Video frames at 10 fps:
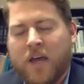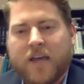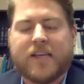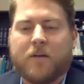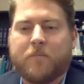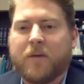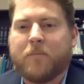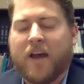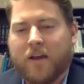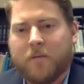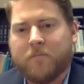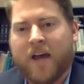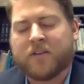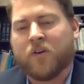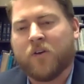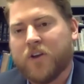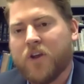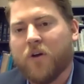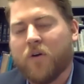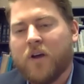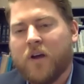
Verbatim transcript: he's had a big impact on you.